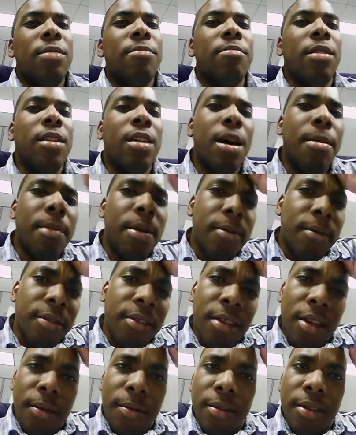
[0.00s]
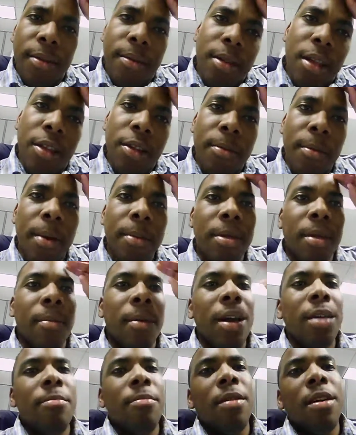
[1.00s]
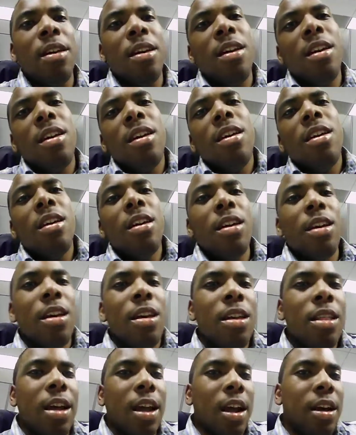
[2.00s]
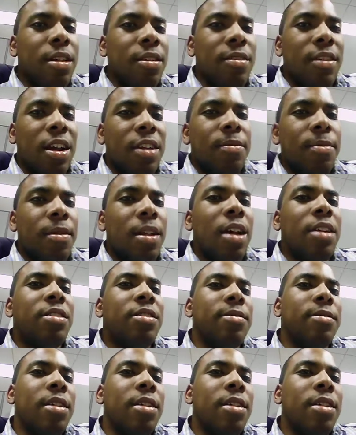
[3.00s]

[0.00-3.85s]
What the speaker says: But we'll see. We'll see what they do. Maybe they might be like how the Giants were last year.